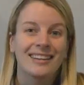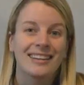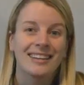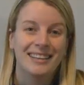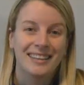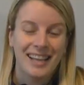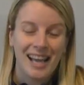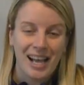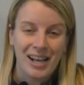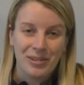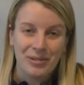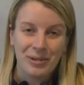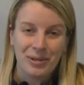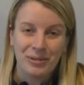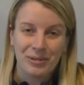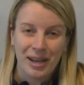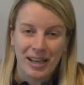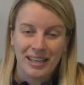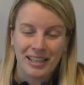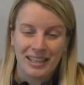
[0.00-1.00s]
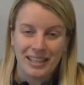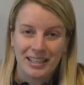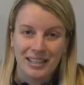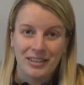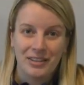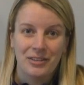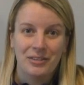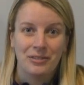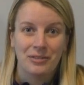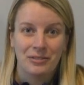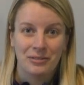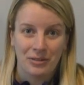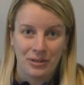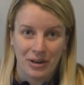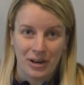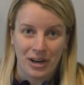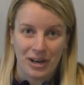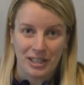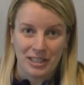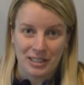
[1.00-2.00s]
Now we're ready
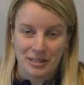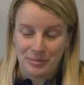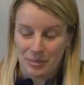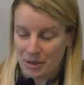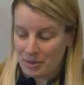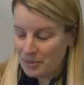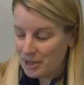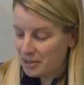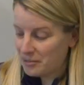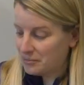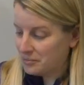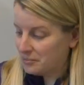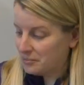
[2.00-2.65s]
for our experiment.